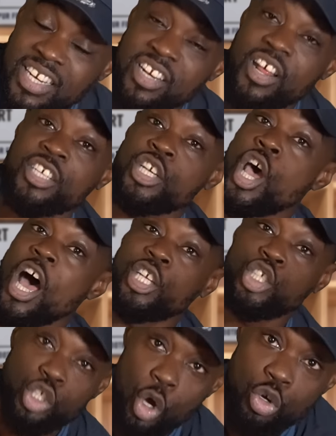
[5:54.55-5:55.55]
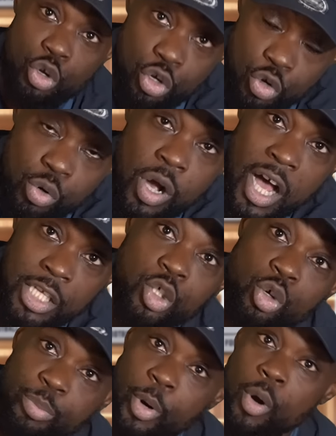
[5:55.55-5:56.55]
than us, and so do
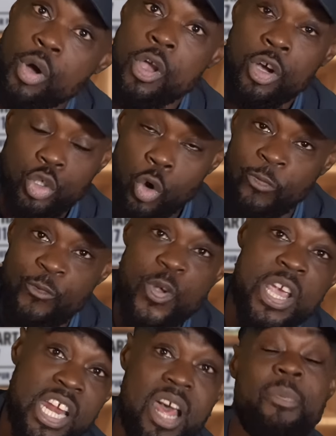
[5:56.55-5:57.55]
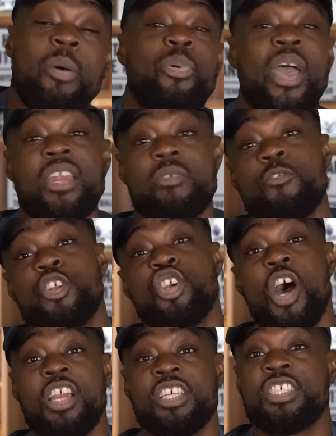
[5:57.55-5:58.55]
Newcastle, bro. Because all three of them are better than
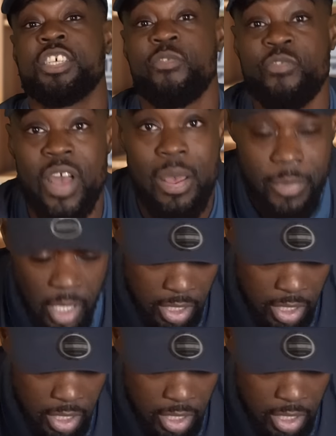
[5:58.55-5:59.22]
Richarlison, fam.